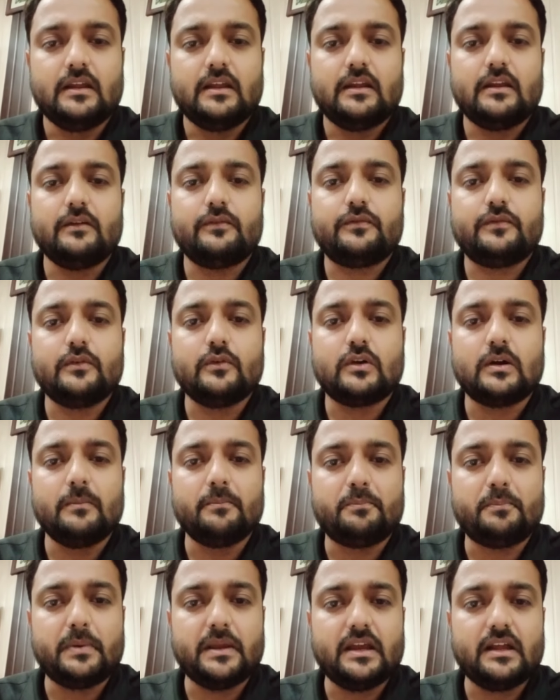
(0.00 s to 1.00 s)
If you
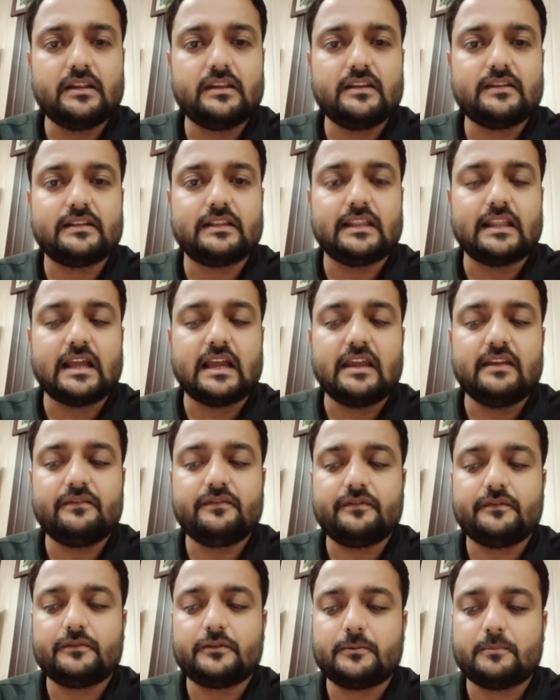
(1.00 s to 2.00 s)
compare this
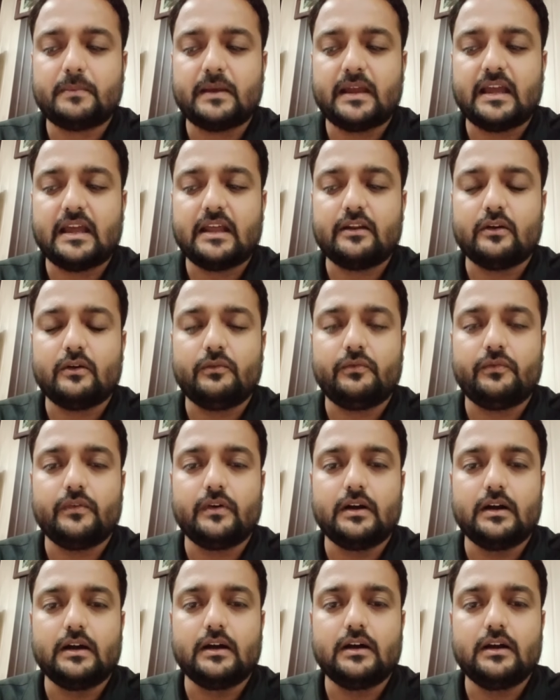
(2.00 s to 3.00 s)
lifespan of
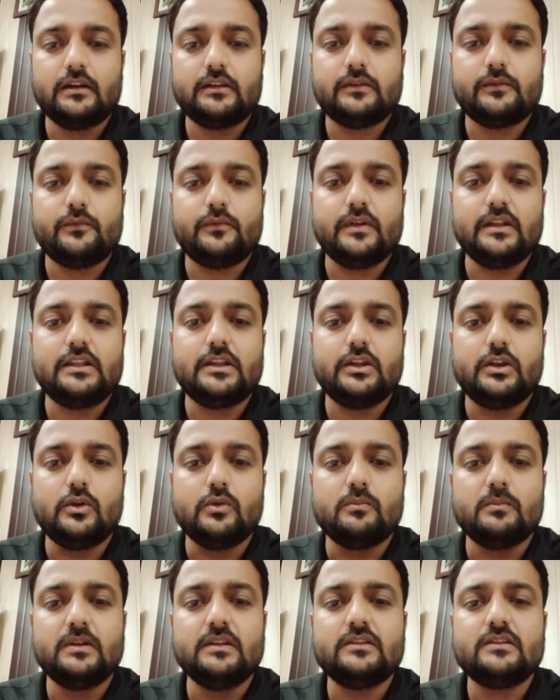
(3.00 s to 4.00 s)
earth with
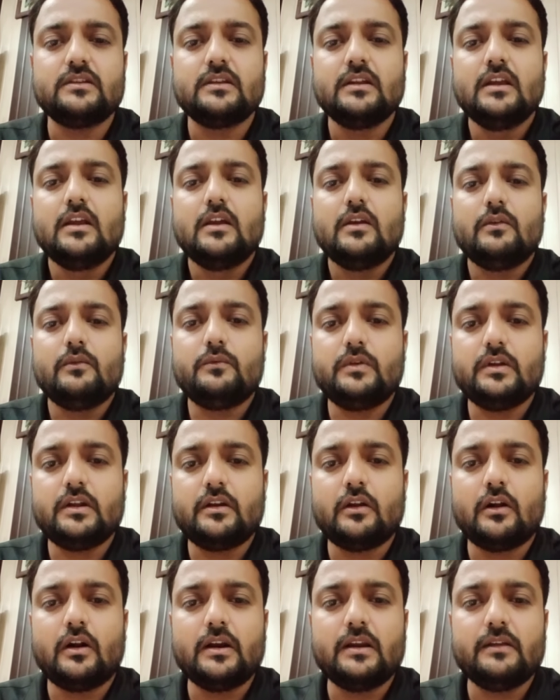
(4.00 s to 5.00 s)
humans, we are
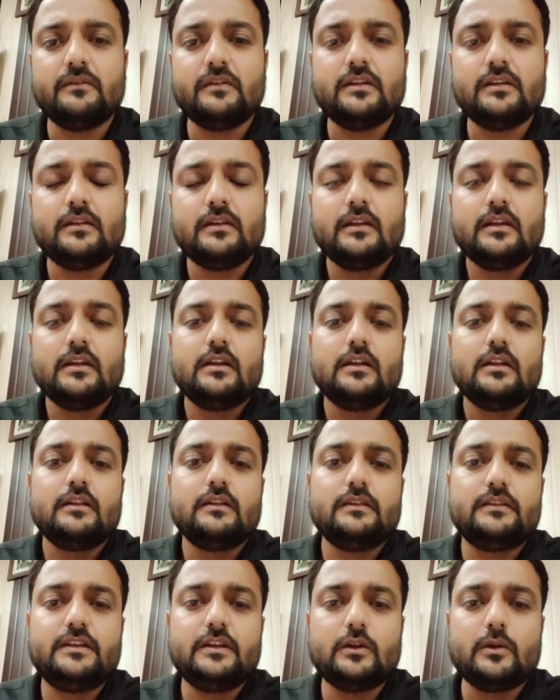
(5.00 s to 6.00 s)
not even
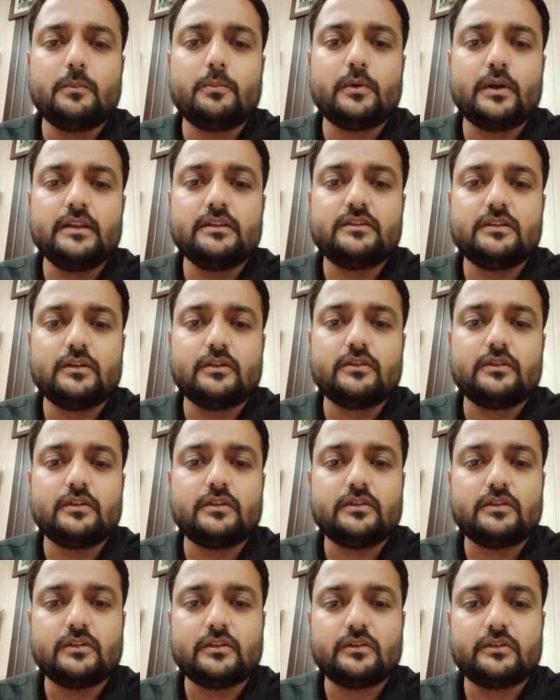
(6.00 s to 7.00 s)

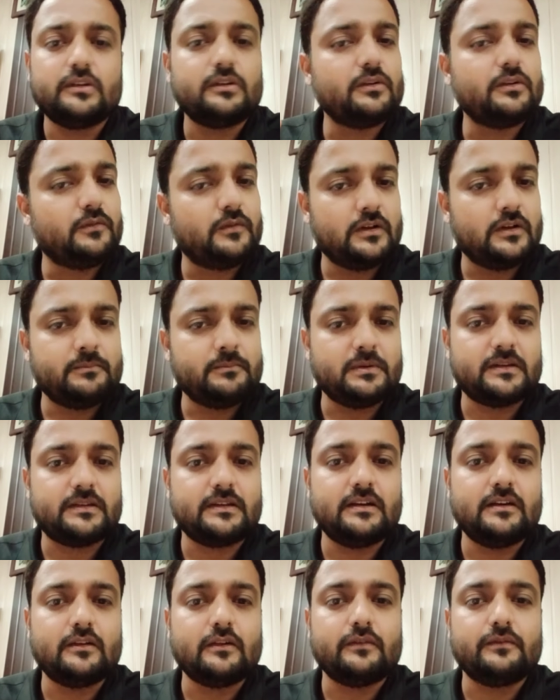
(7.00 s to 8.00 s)

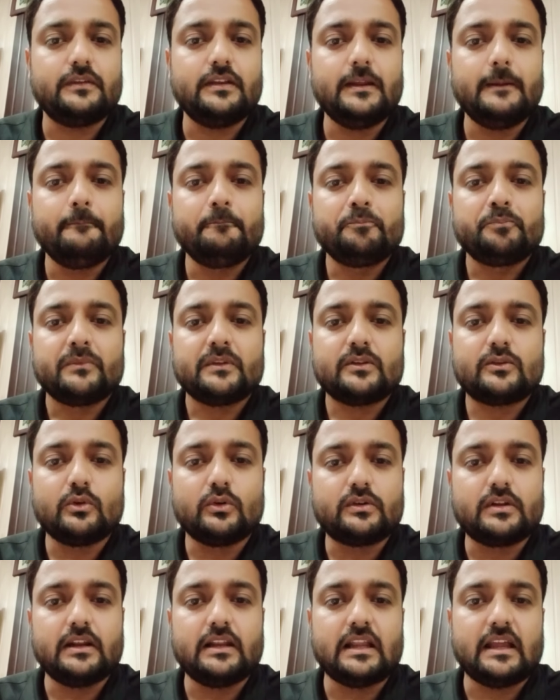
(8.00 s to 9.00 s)
0.00001% of the
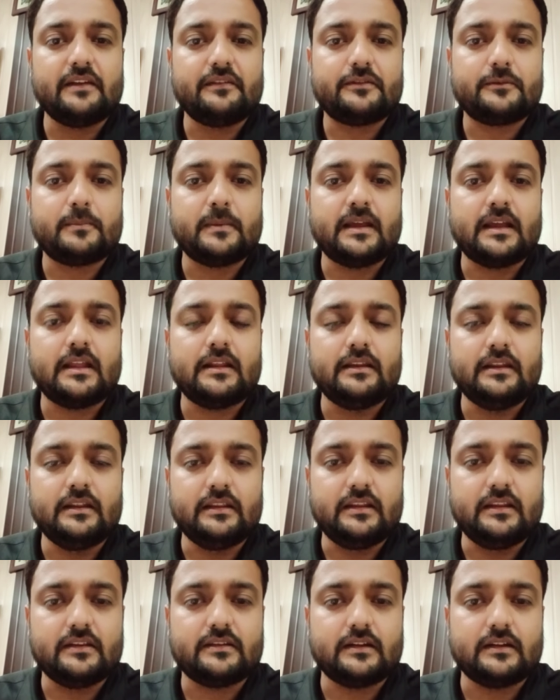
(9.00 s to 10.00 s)
total lifespan in
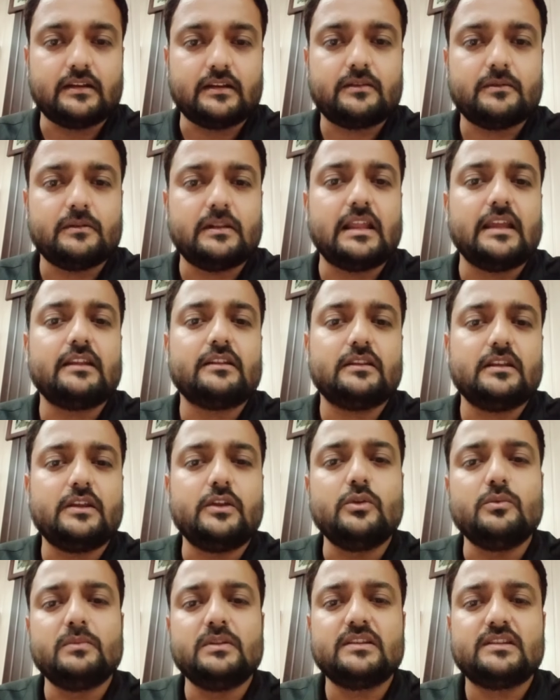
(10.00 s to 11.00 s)
this earth. Like the
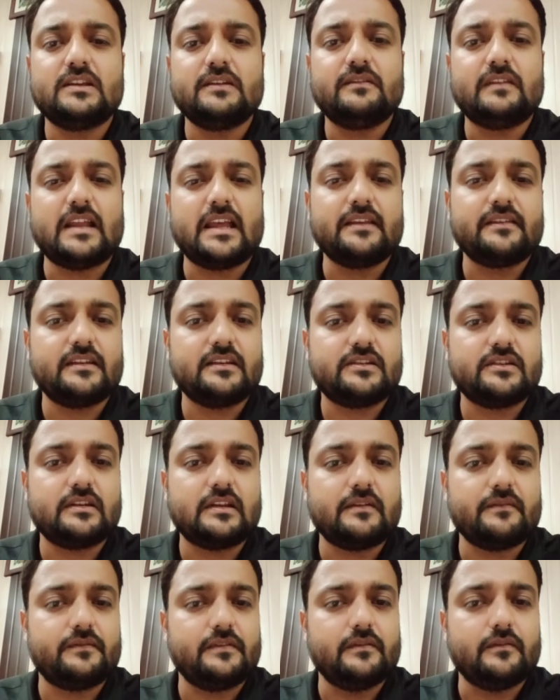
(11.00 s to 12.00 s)
human civilization
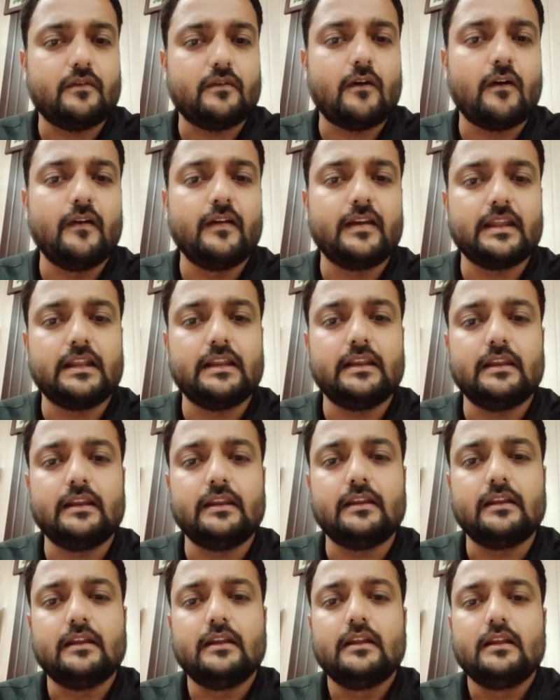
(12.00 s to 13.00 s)
have evolved in
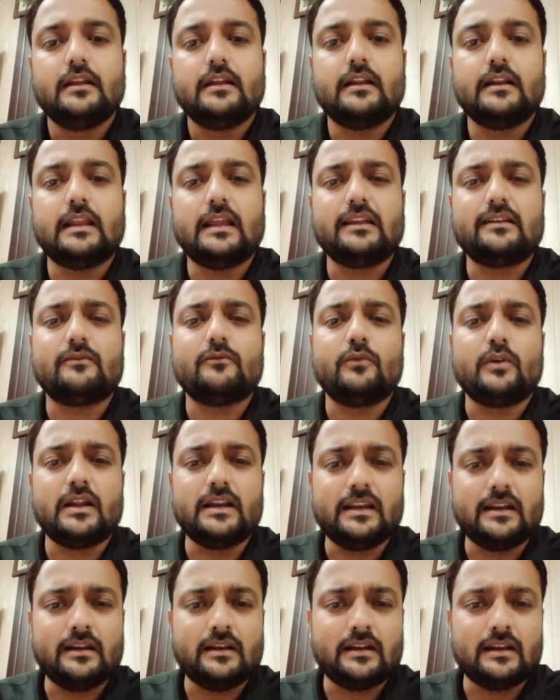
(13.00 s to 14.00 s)
like
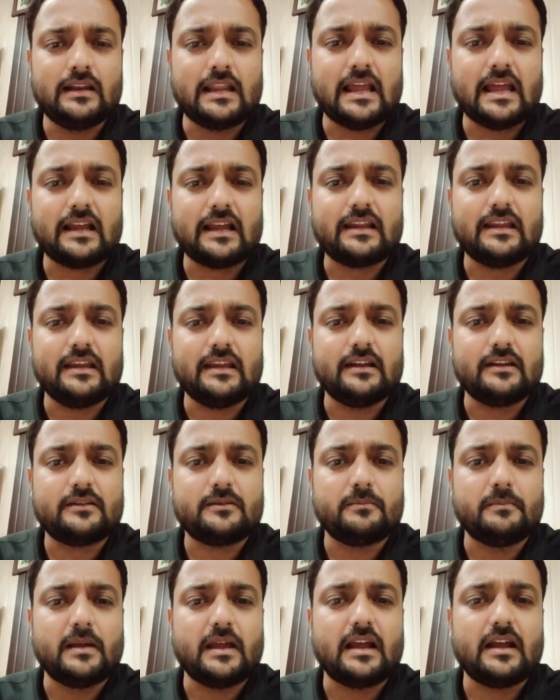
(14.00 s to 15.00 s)
1 lakh years
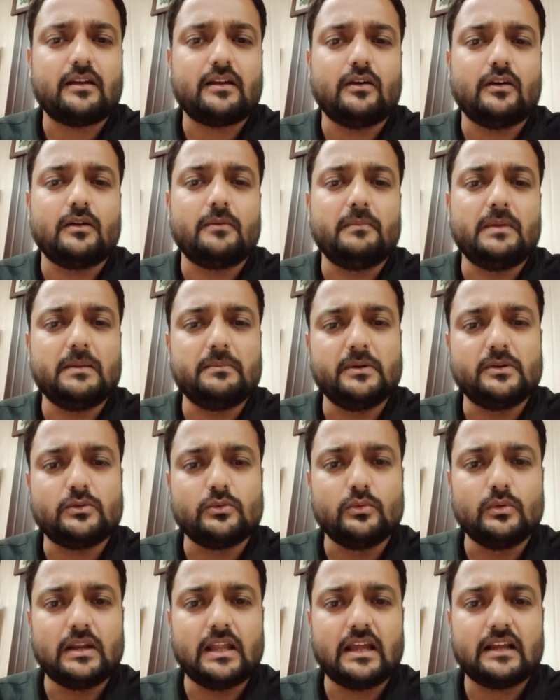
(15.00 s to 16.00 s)
back, or maybe 2
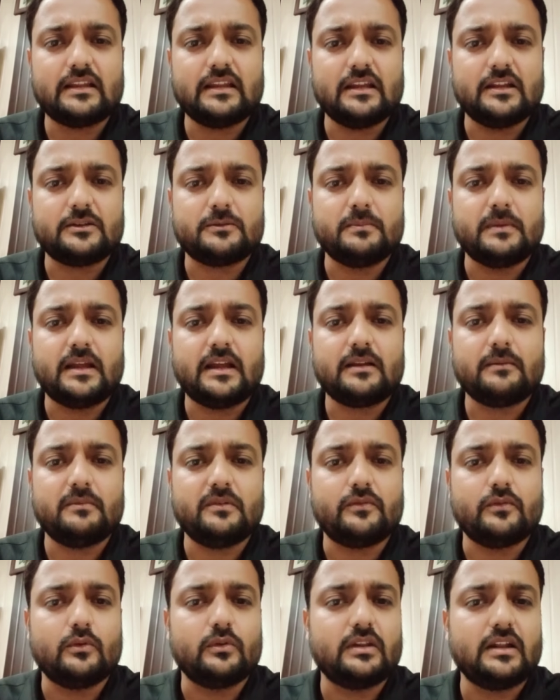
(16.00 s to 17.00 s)
lakh years back.
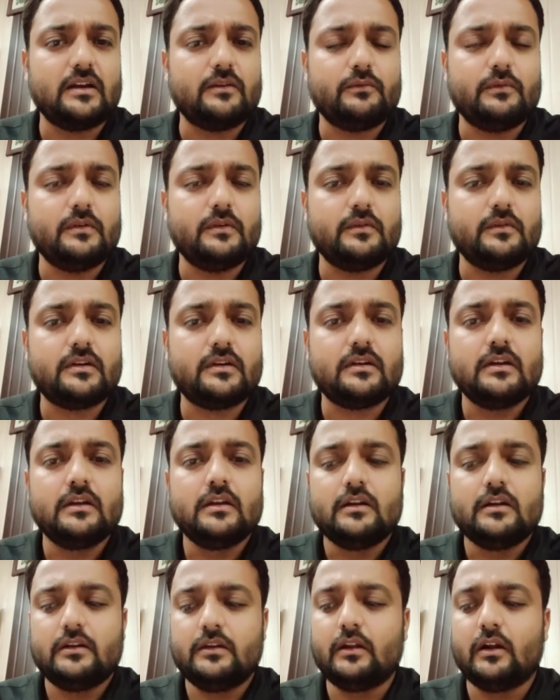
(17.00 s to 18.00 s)
Before that we were
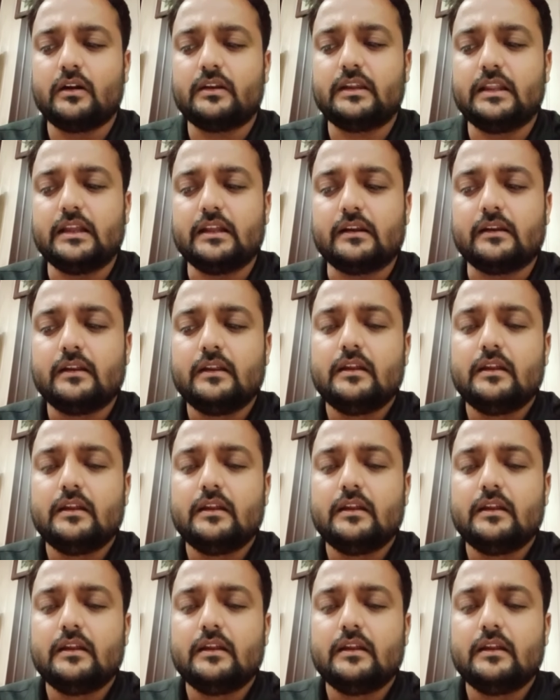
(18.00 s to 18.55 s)
not there.